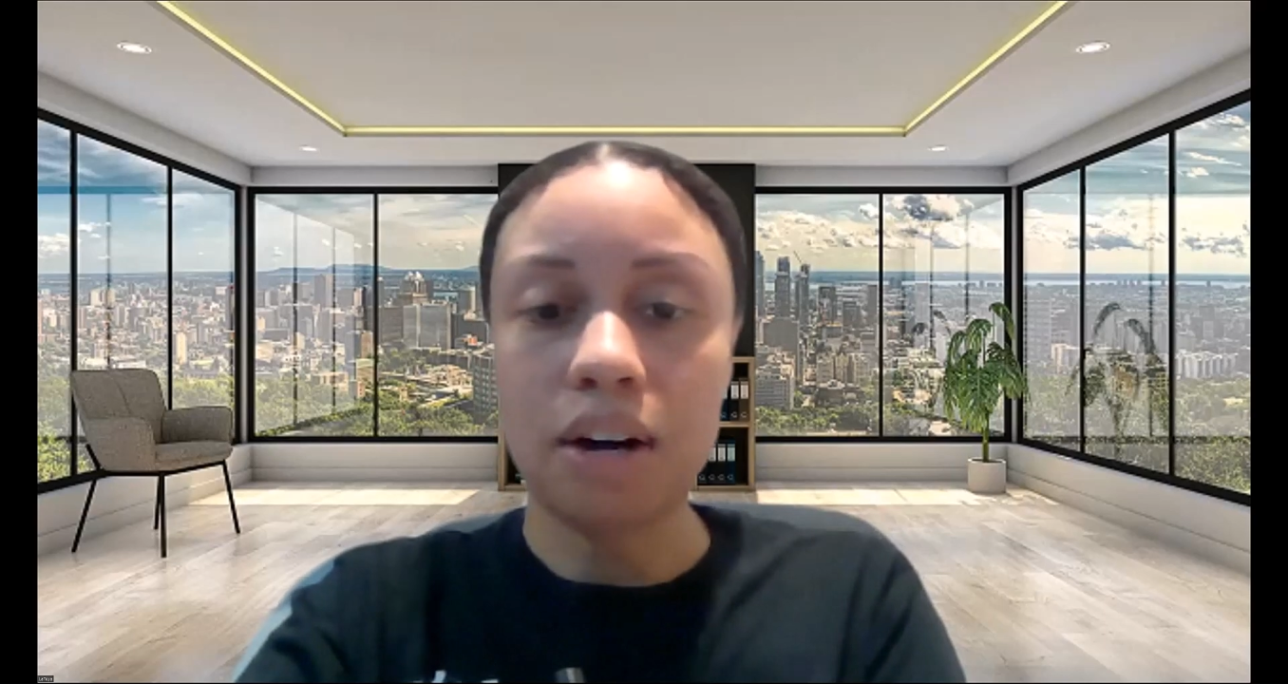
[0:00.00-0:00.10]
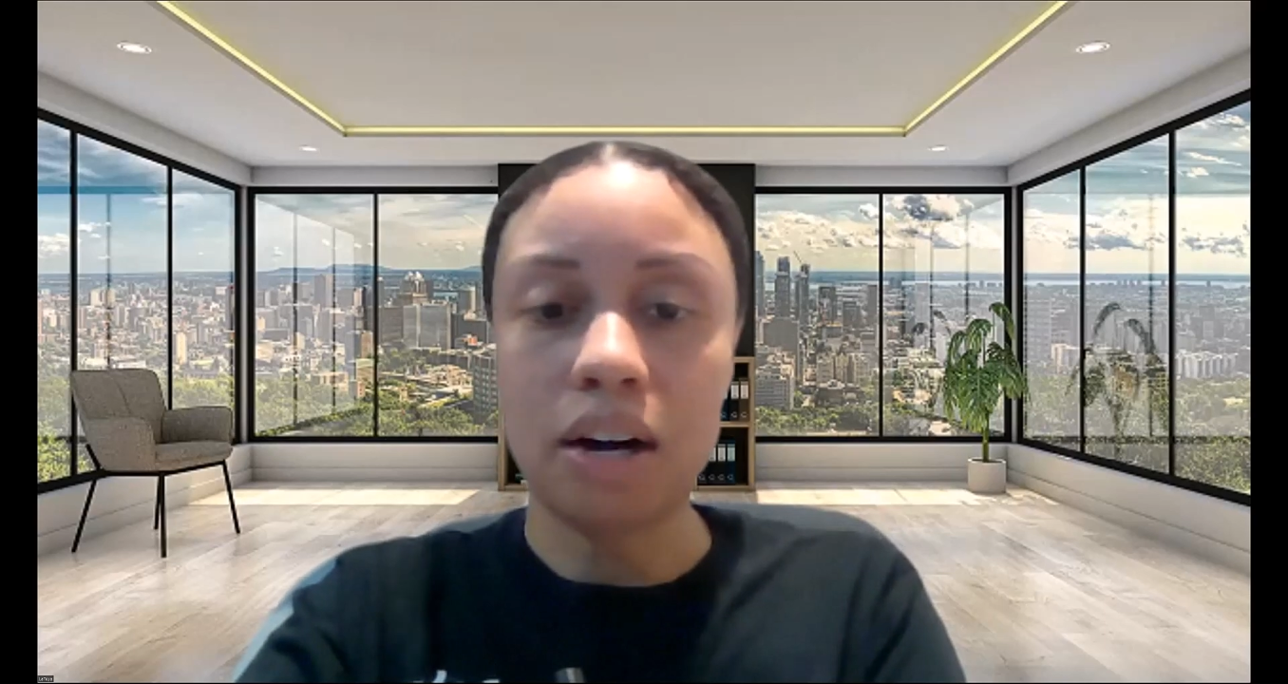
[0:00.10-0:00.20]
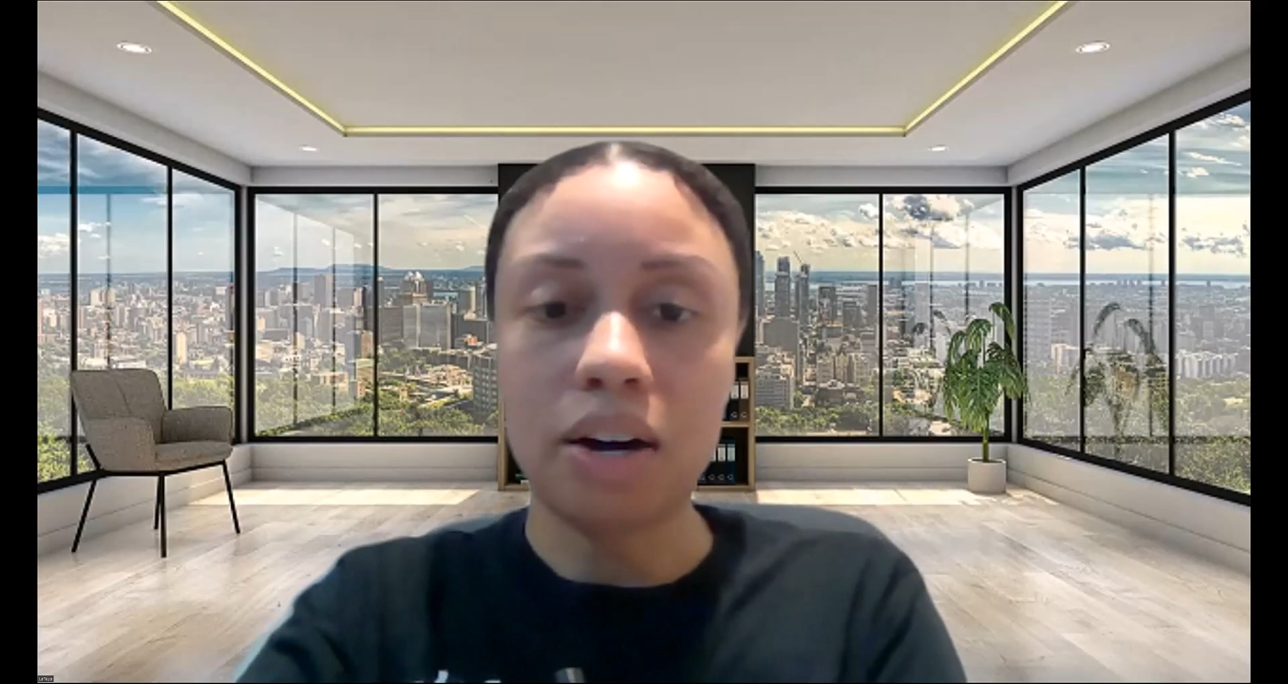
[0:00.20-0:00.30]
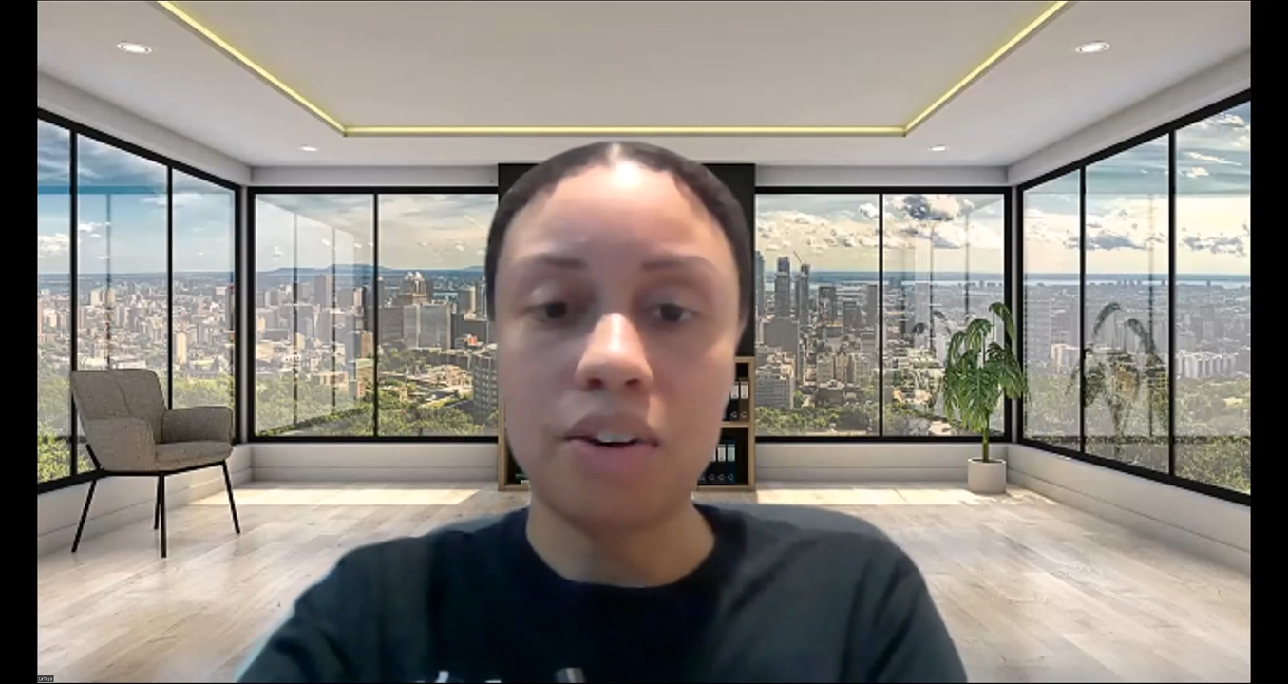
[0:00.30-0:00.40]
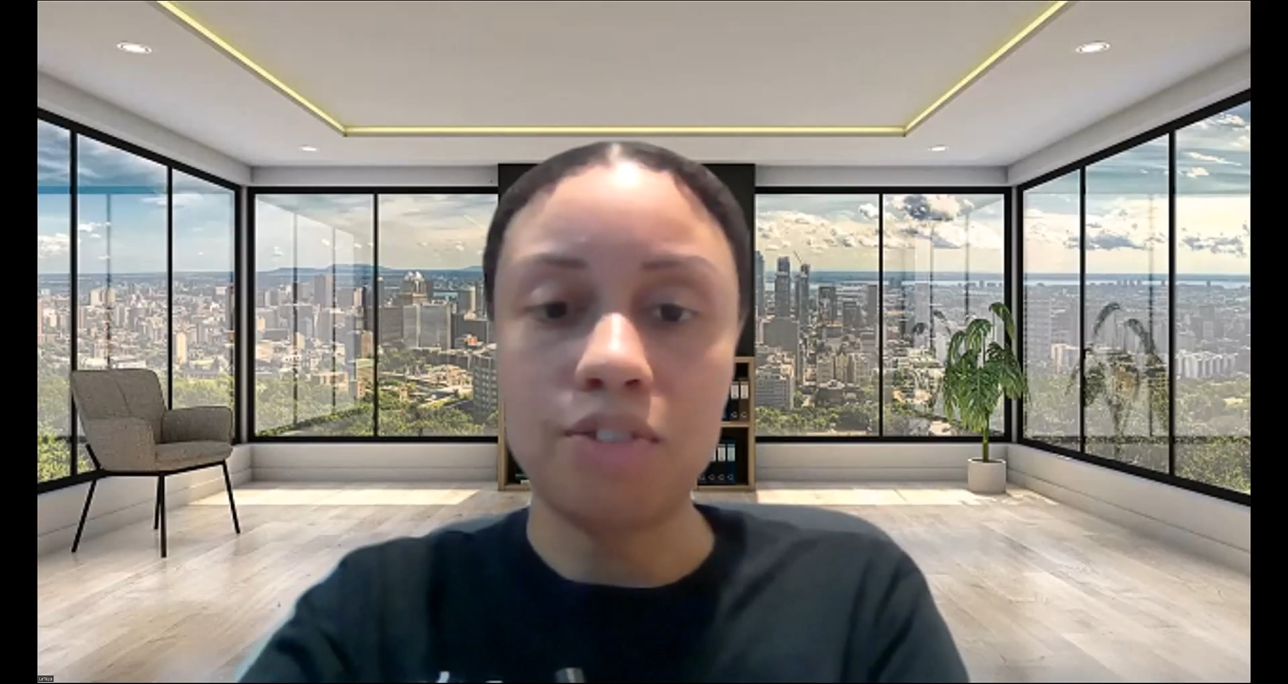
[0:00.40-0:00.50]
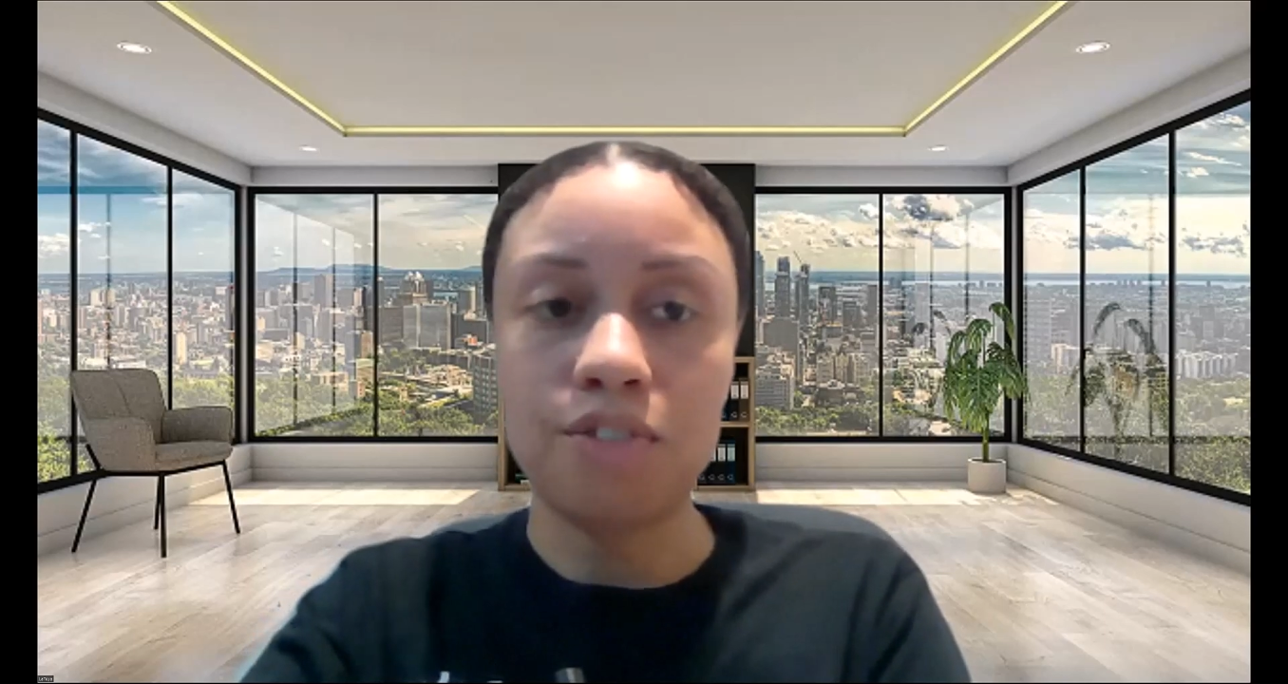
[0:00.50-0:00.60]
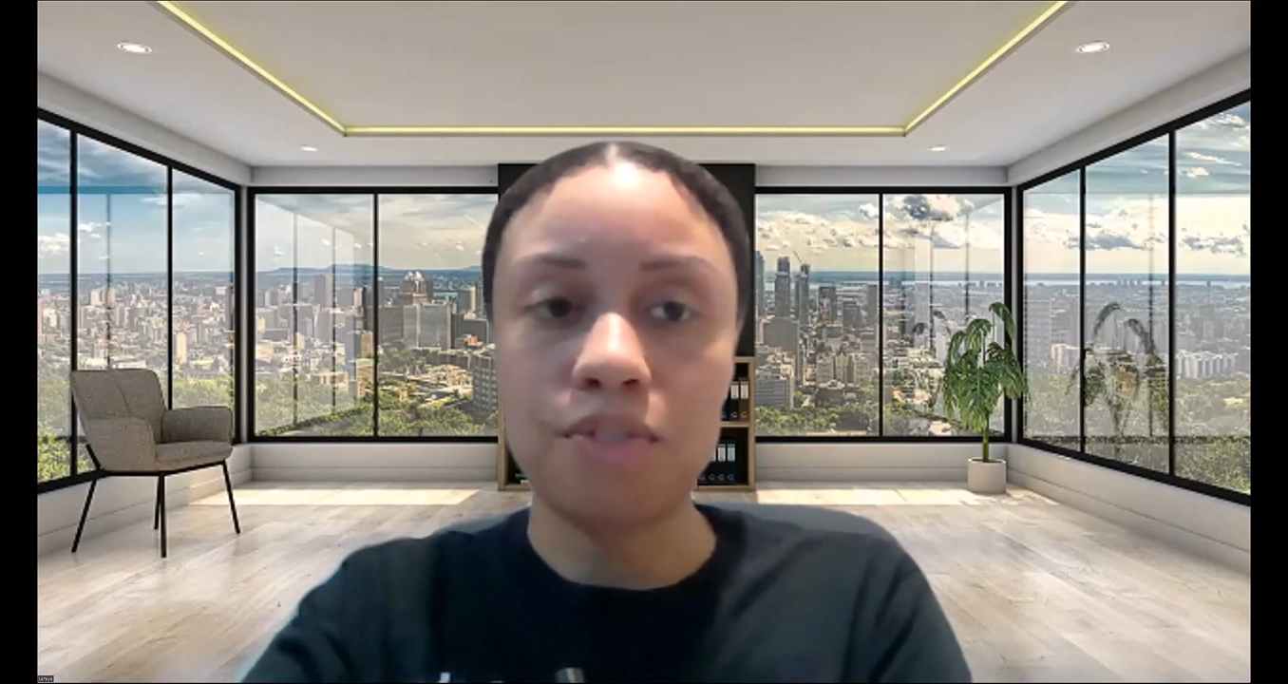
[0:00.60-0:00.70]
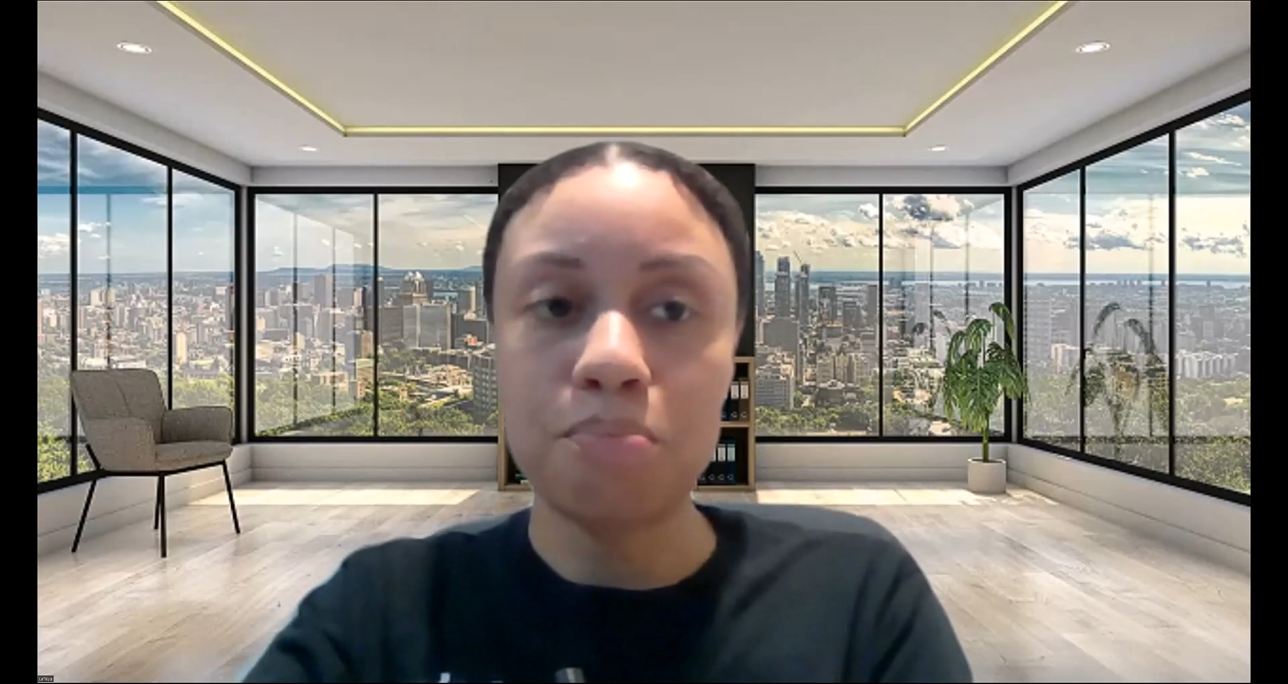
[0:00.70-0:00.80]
of